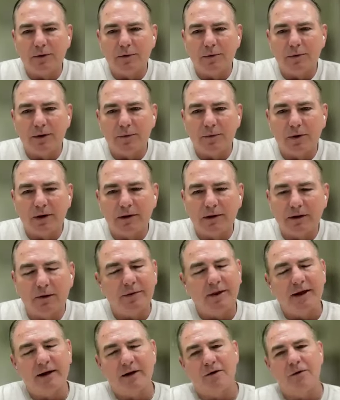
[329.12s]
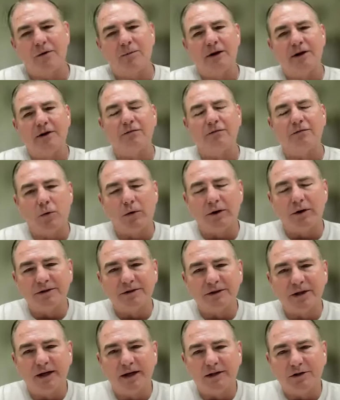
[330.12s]
uh, when we went there, they'd only been to
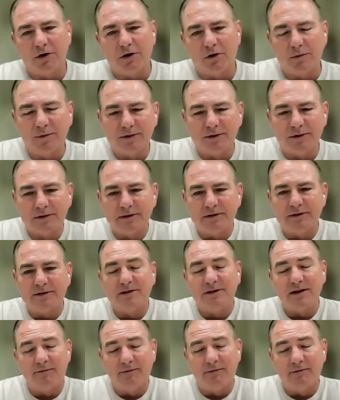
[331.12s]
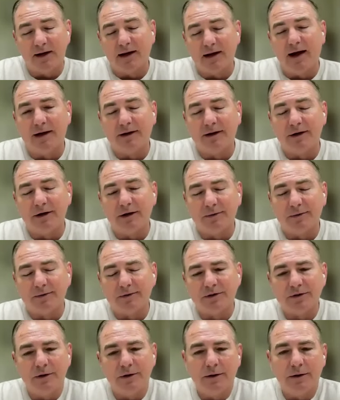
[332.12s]
four NCAA tournaments in 79
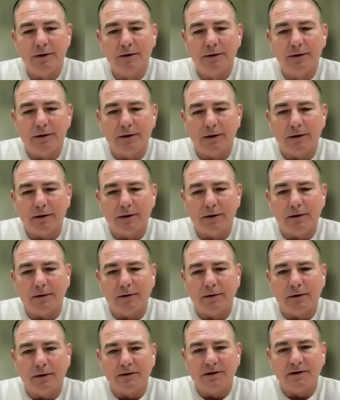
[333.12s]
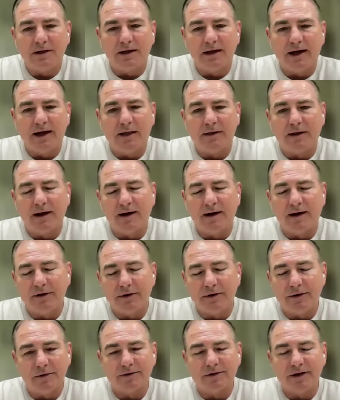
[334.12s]
years. And uh, 10 out of
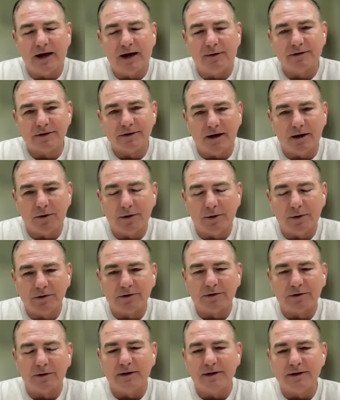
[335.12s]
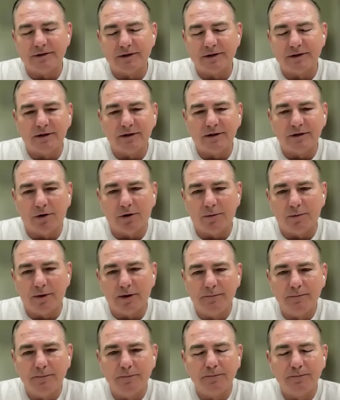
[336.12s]
11 years I was there, we went to the NCAA
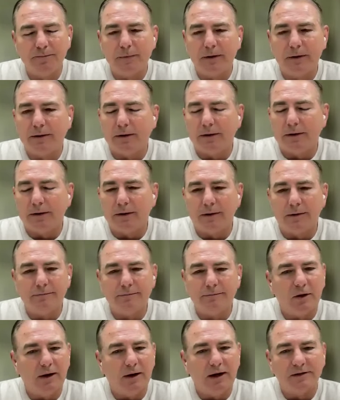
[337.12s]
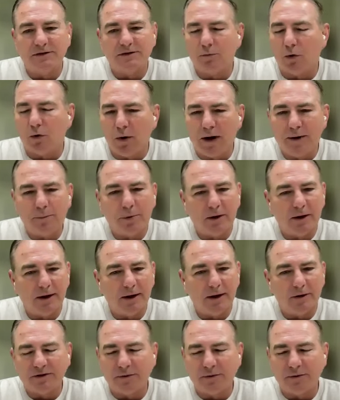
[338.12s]
tournament. Uh, you know, had some
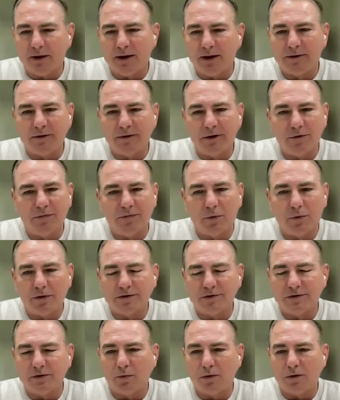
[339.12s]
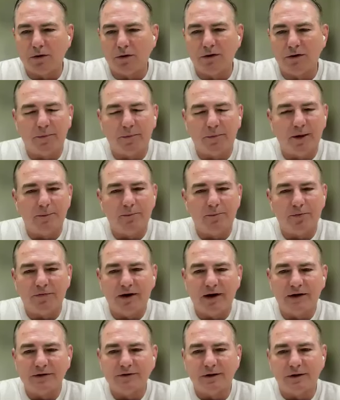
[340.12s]
great players that played there for us and went on to
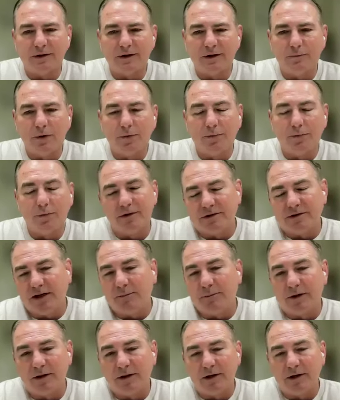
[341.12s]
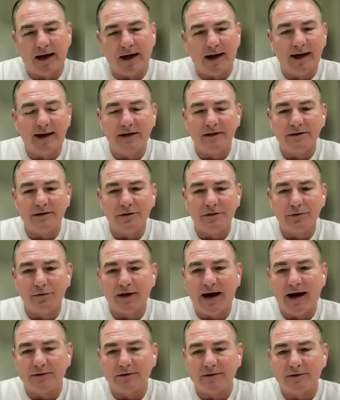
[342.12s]
play professionally. And we were the team of the decade in
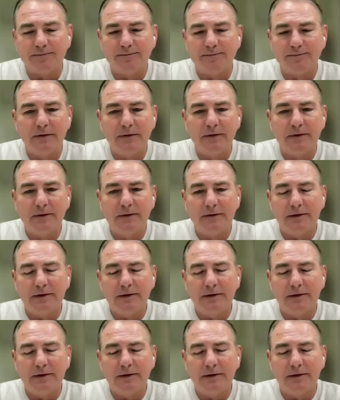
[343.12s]
2000